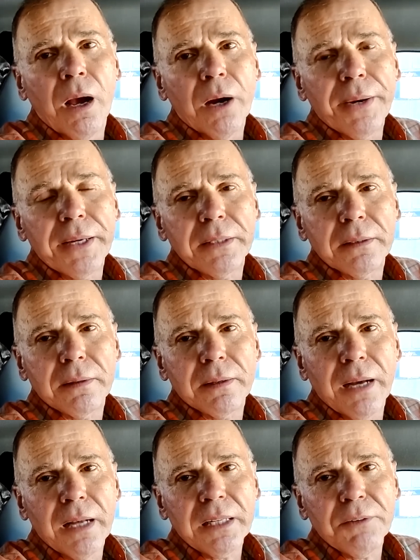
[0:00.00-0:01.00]
All right,
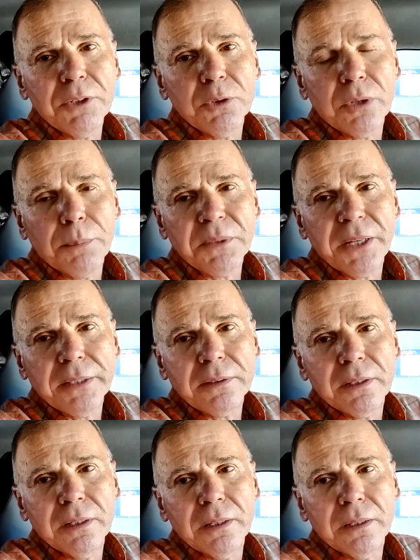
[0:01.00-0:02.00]
I'll give you an
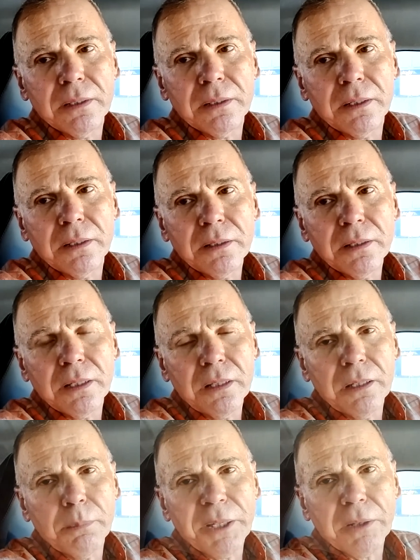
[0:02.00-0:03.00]
update a
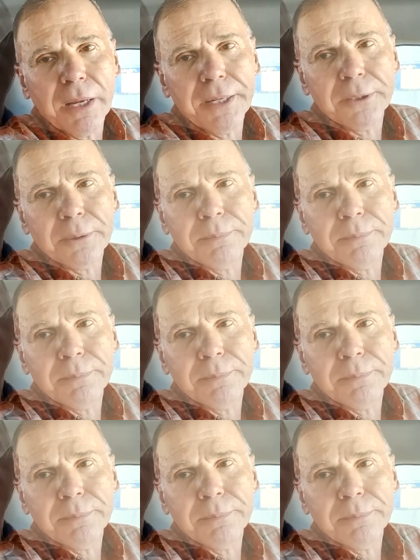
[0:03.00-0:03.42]
little bit later. I got the